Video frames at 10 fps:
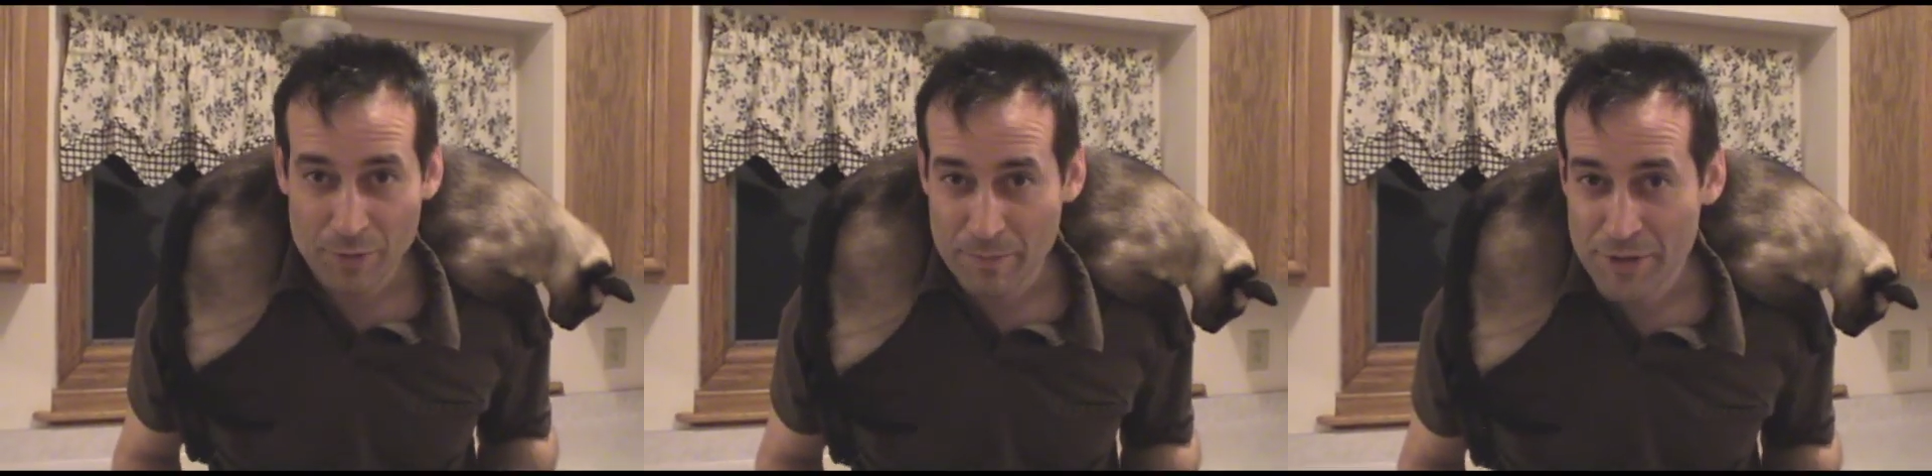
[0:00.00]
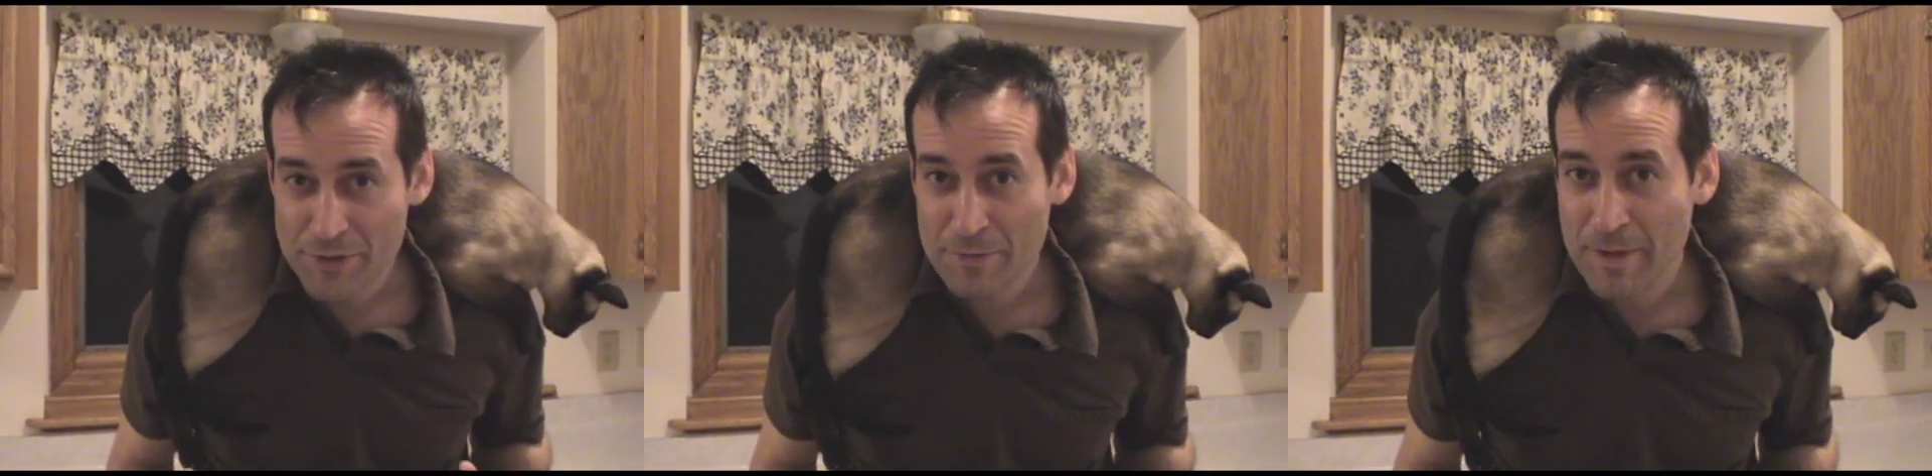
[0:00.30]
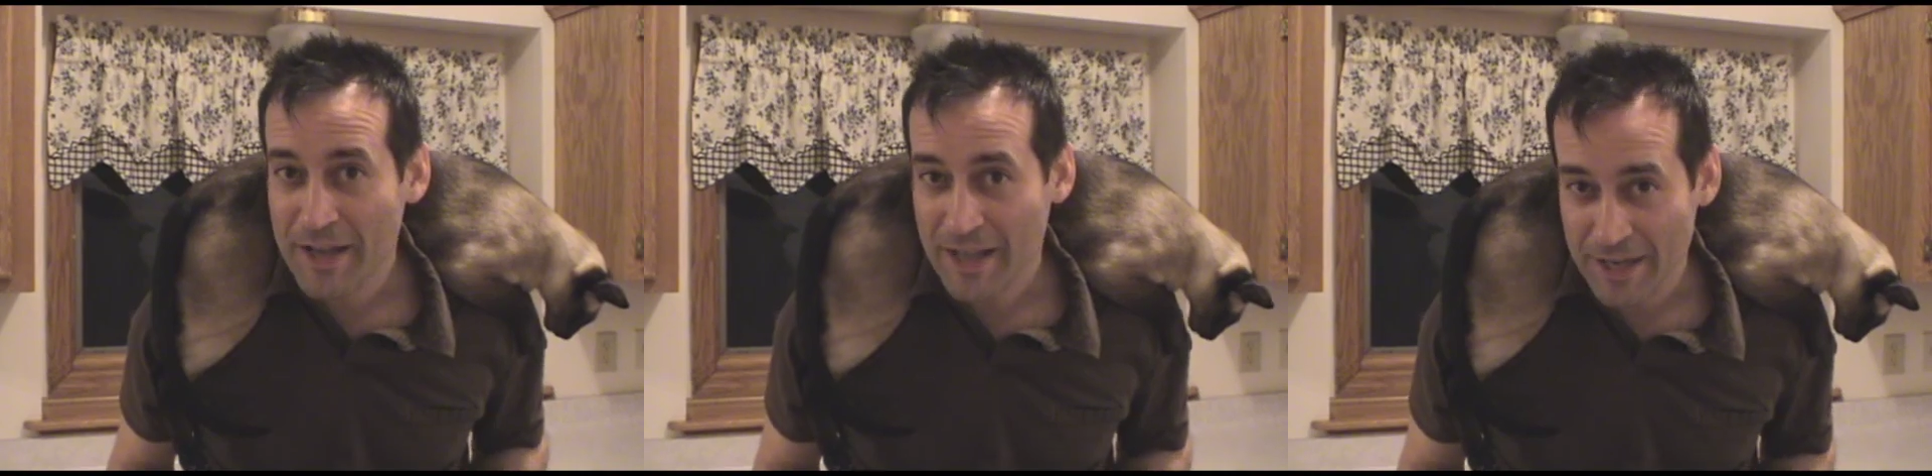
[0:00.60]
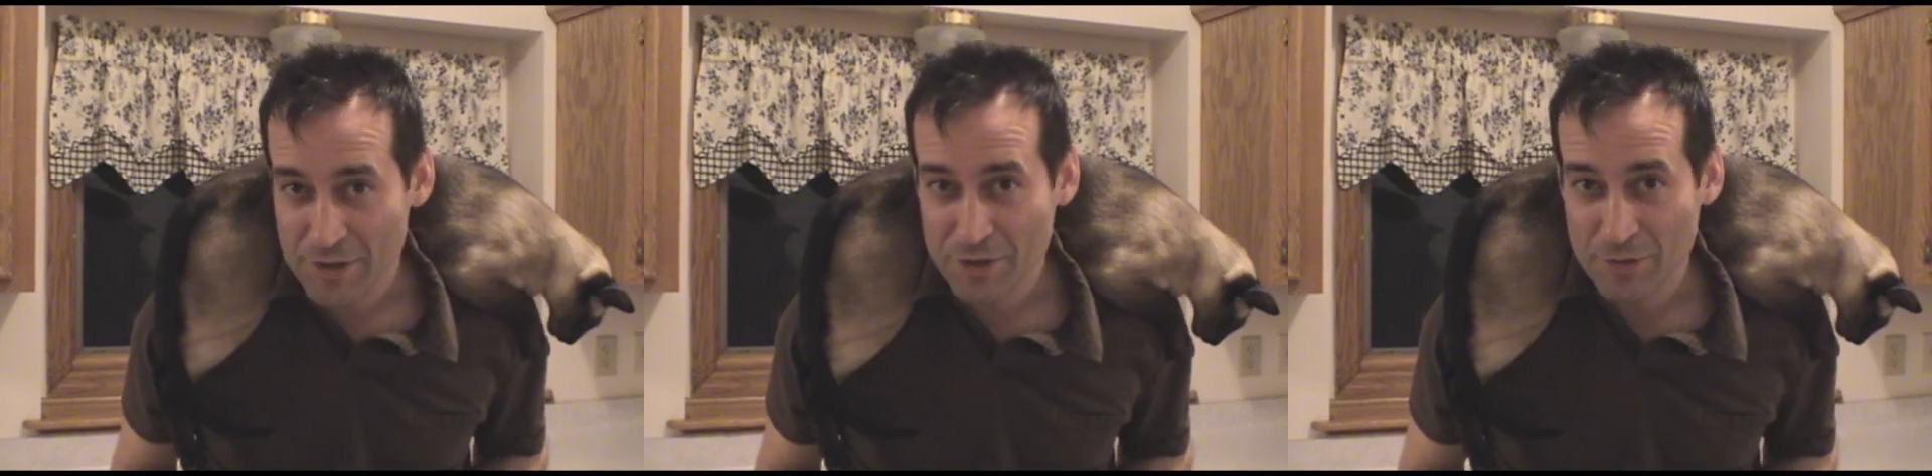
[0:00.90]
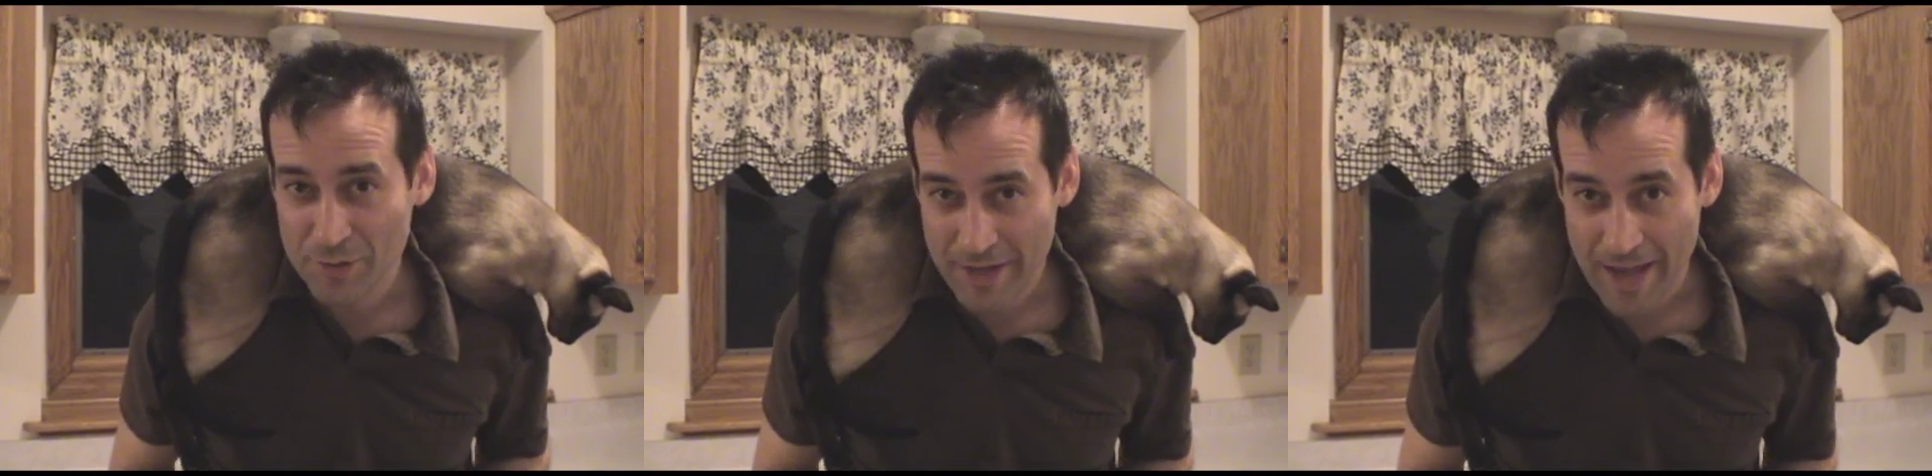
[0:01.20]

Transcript: to administer medication to a